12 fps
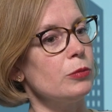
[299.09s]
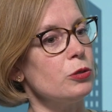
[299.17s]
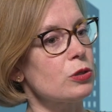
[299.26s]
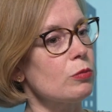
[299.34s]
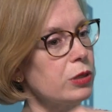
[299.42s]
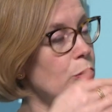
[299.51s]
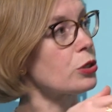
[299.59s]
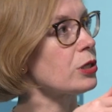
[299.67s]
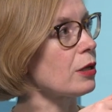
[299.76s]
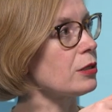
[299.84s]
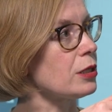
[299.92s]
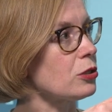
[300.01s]
You simply put
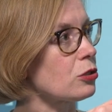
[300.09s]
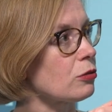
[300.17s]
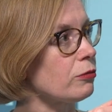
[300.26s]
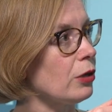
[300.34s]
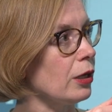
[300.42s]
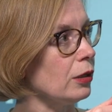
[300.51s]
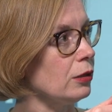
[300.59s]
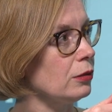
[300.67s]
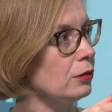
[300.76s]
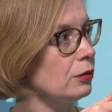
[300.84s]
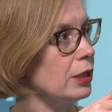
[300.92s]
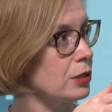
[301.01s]
another digital file
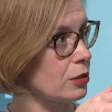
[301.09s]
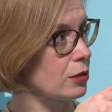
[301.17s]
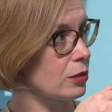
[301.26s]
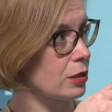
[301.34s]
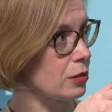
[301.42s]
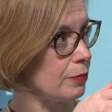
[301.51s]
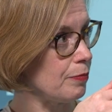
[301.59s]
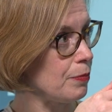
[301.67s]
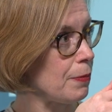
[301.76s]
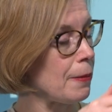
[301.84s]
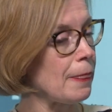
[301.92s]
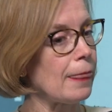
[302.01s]
into the system.
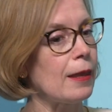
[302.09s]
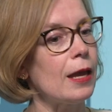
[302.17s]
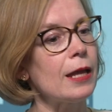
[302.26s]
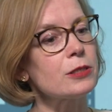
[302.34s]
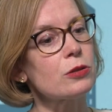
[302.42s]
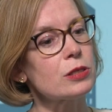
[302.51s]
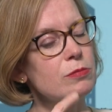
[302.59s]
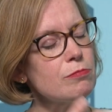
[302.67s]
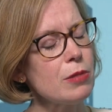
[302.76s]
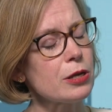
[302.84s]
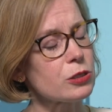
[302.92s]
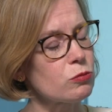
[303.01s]
And so there's
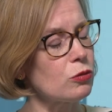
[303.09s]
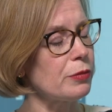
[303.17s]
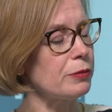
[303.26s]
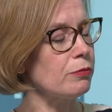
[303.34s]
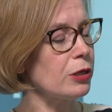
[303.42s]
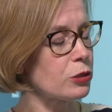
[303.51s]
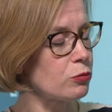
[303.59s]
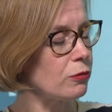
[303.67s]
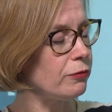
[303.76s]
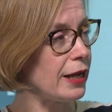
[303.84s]
much more